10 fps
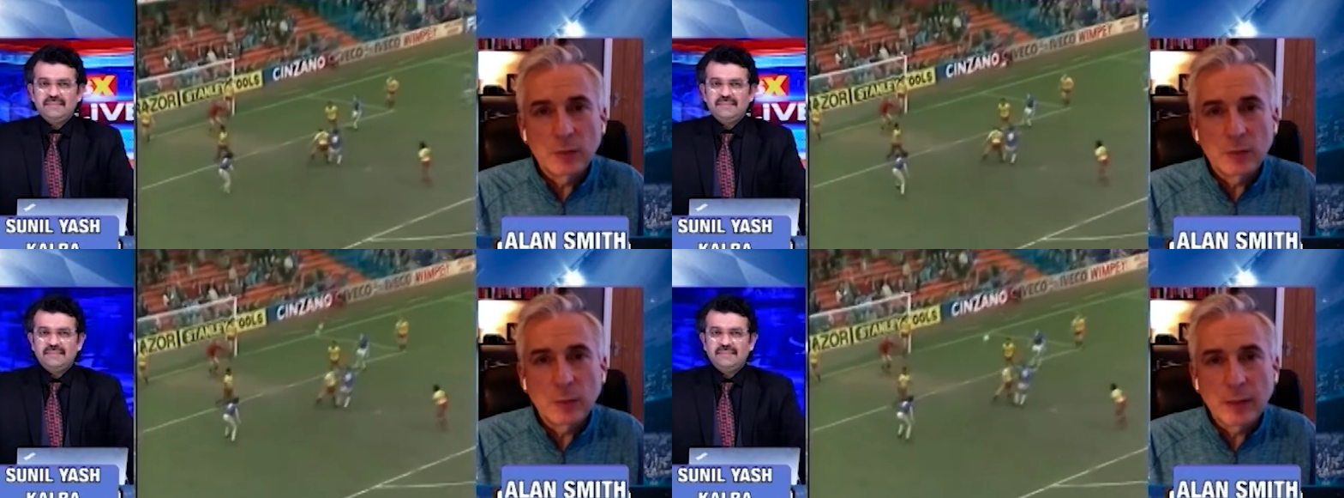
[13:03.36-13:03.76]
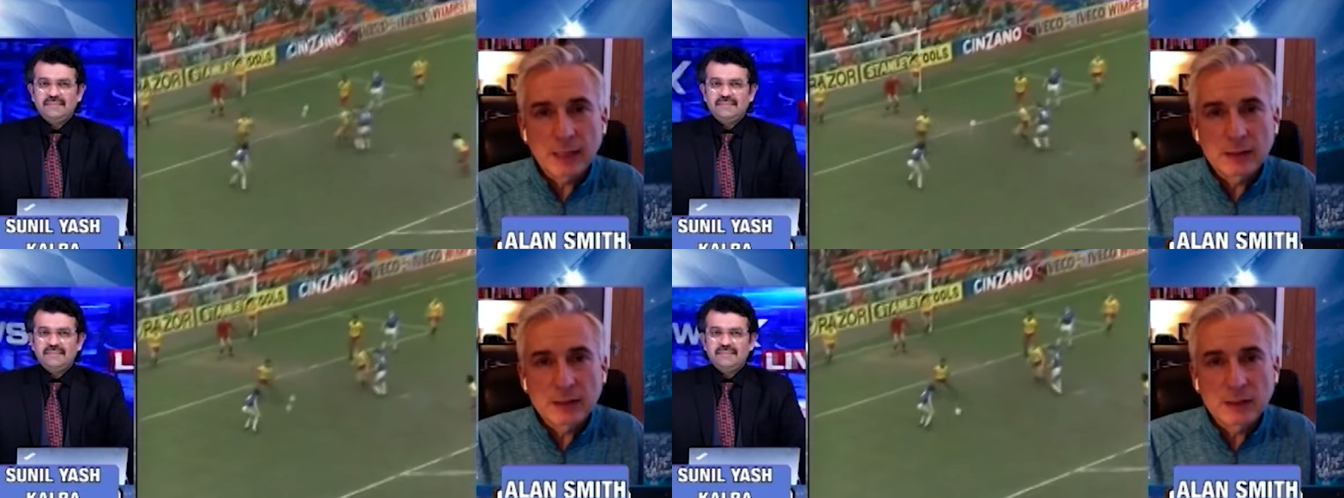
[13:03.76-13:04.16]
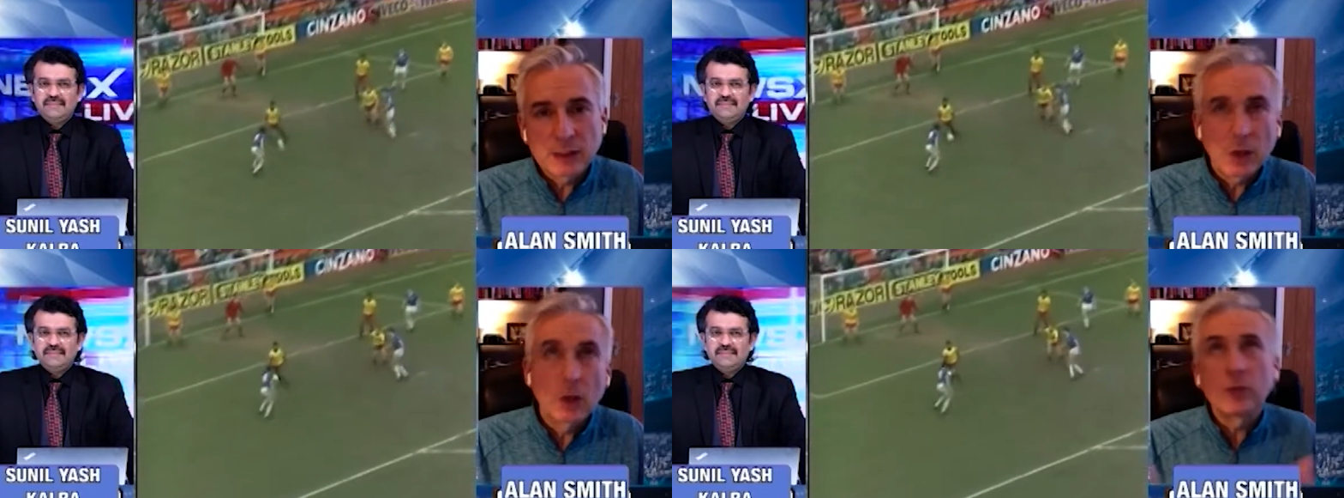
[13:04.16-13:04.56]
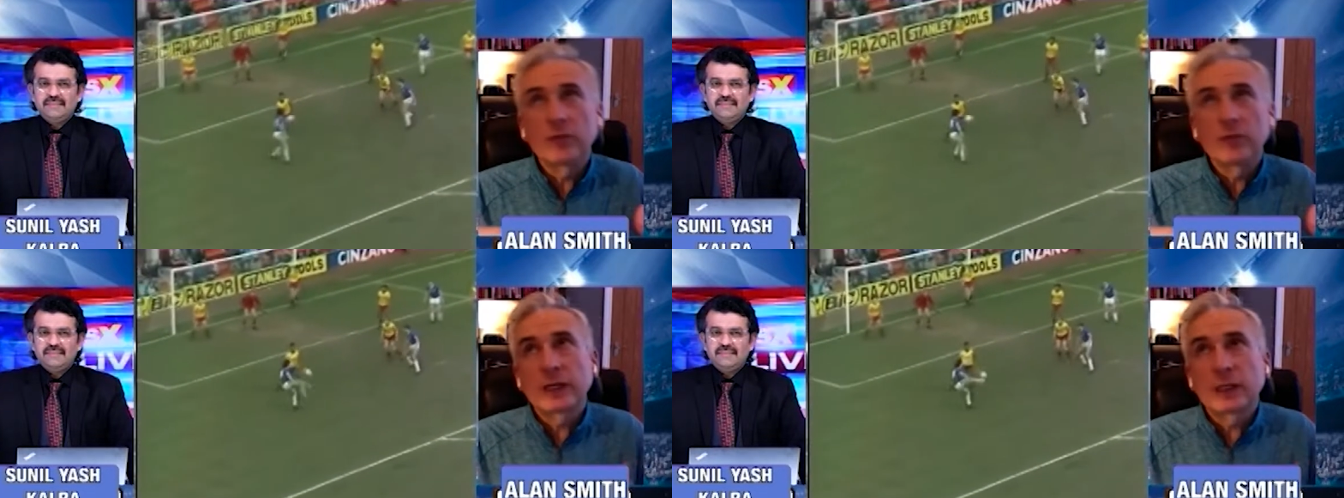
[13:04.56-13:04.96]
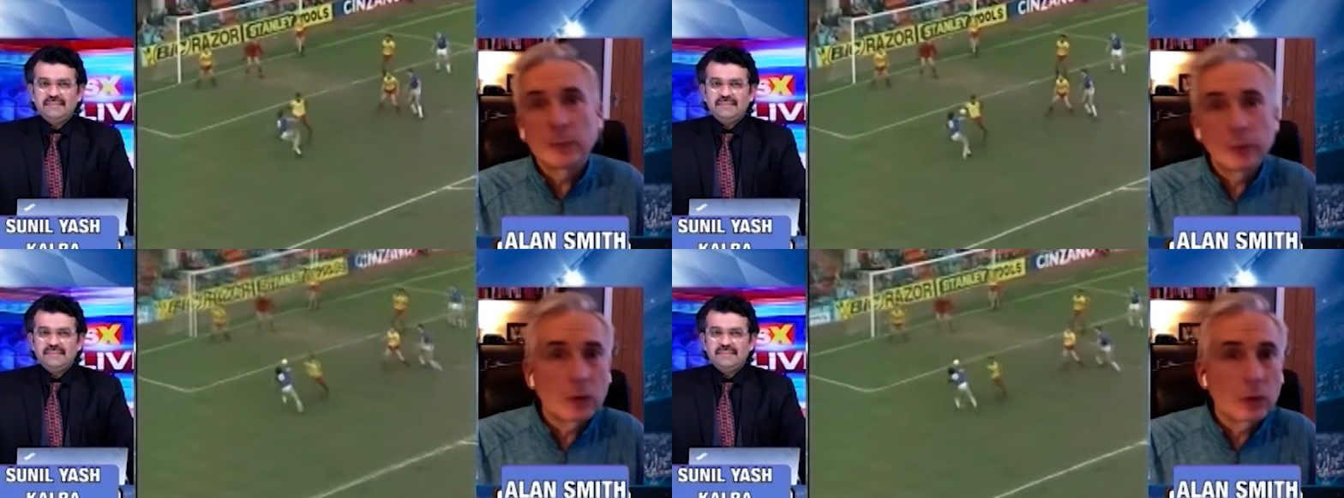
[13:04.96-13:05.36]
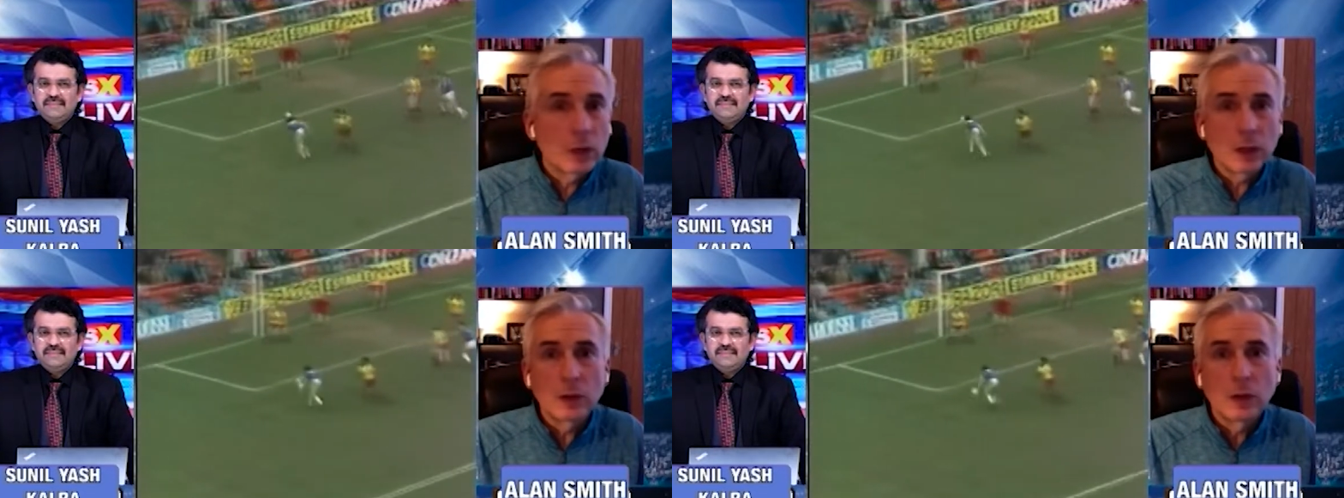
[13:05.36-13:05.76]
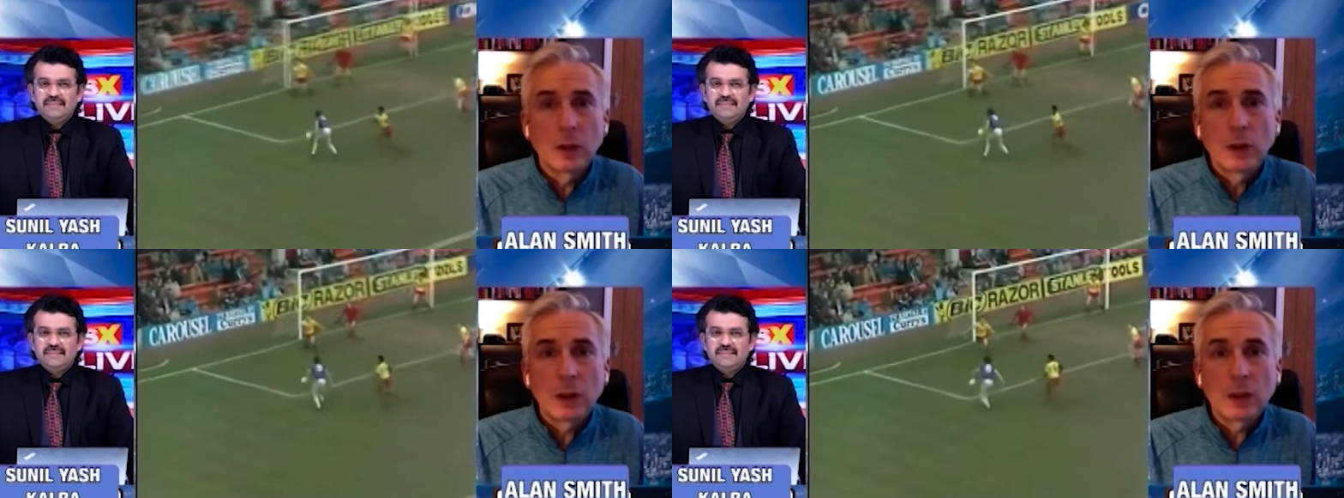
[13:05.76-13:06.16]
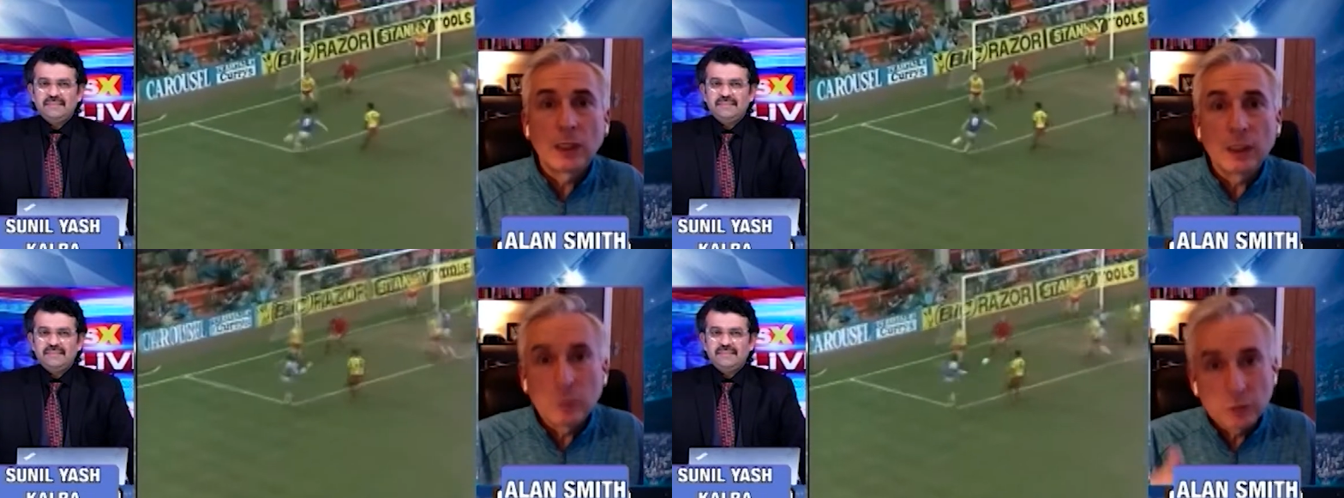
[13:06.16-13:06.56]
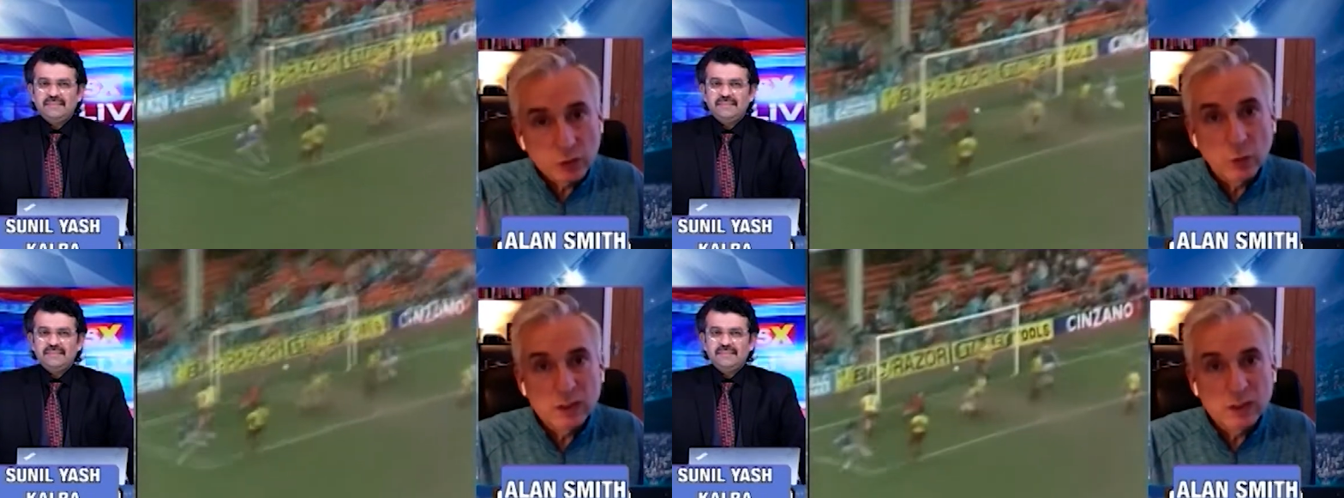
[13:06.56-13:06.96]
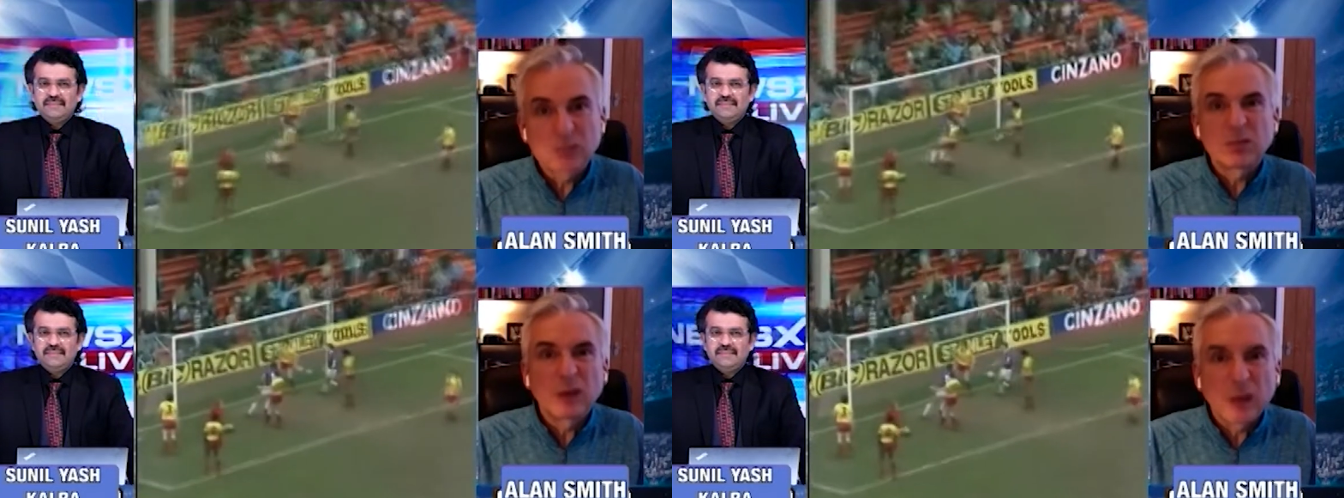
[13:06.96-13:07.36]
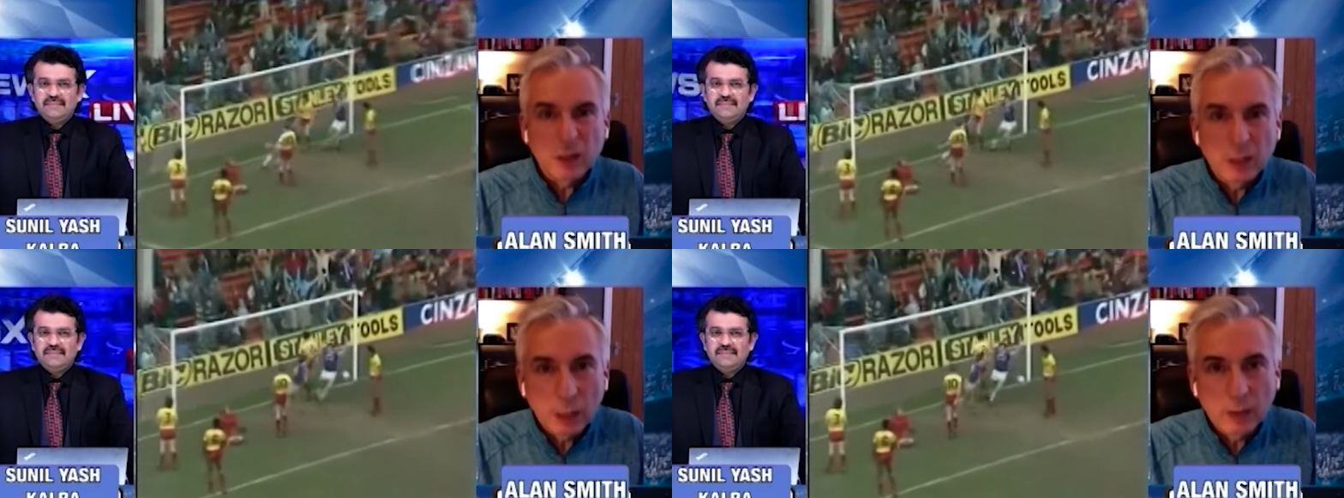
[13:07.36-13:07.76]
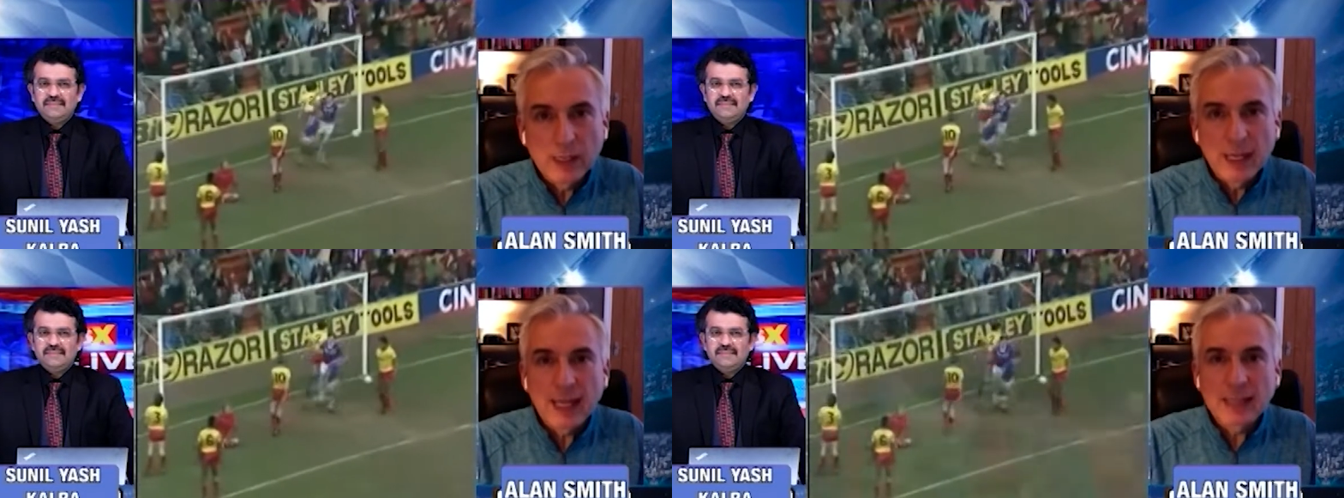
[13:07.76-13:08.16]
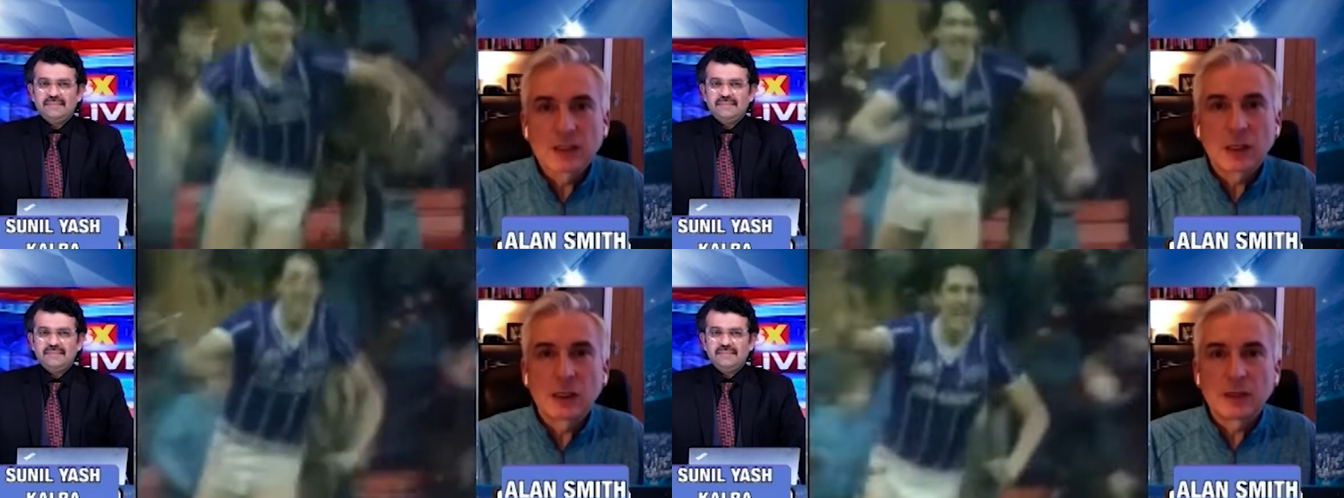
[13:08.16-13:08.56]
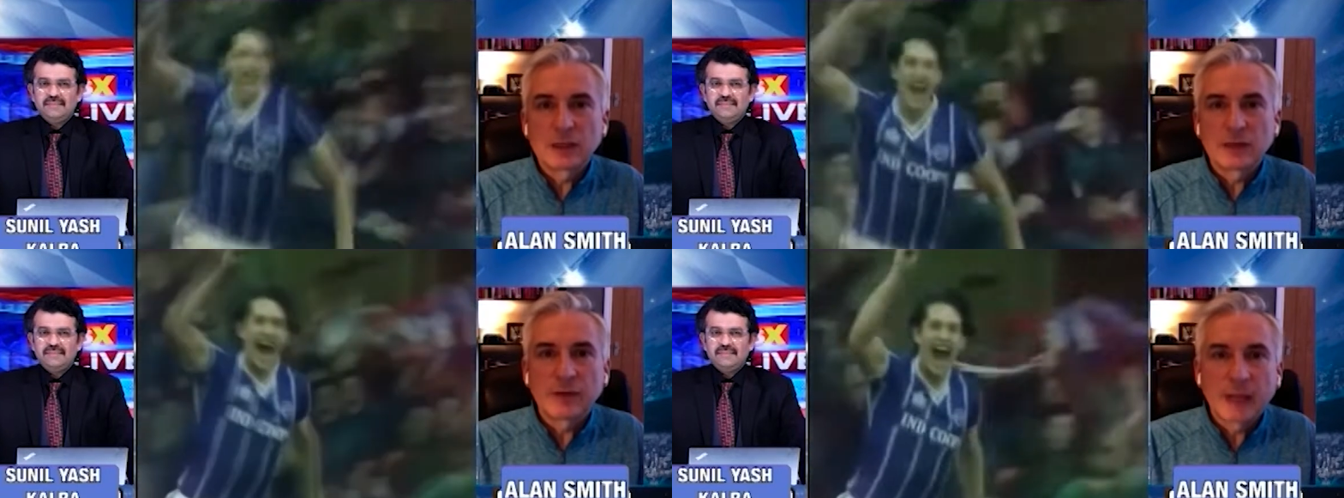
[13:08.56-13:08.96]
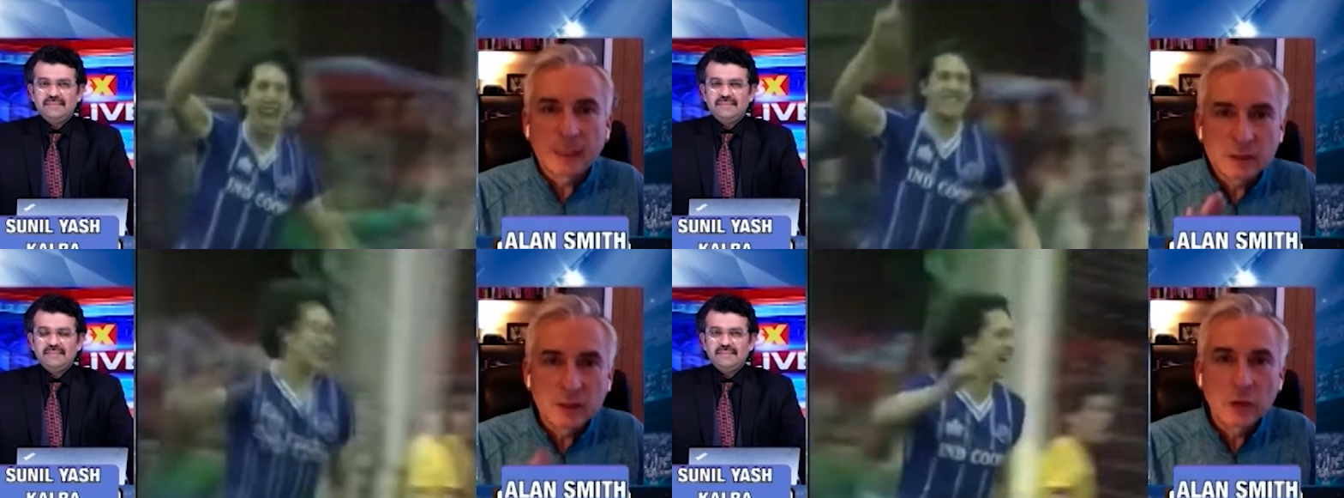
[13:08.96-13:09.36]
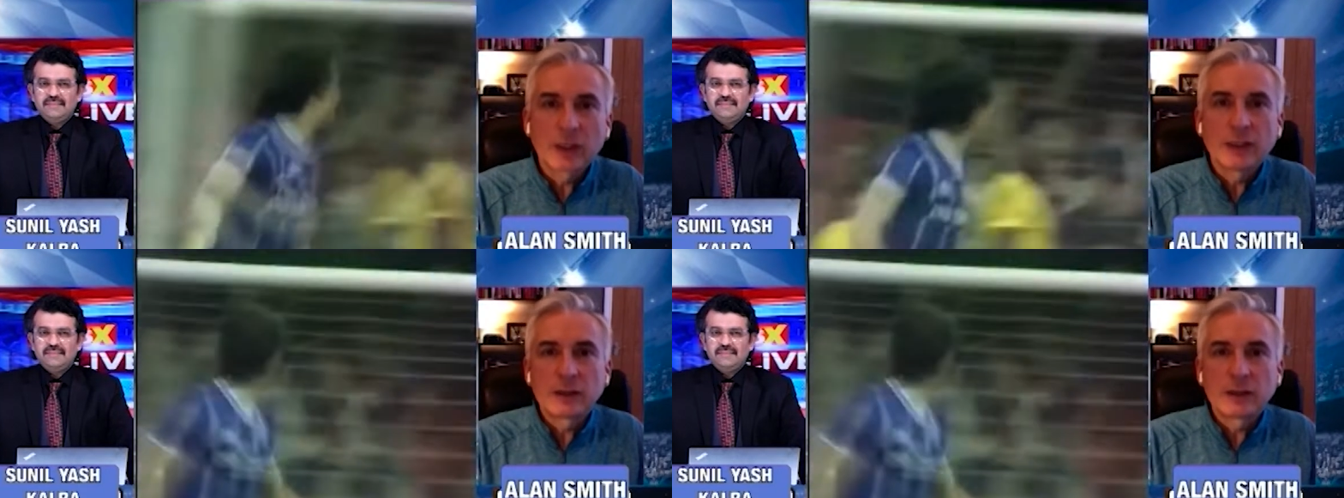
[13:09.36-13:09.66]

Speaker 1: I had my back to goal, flicking the ball on, and he's always on the last line of defence, looking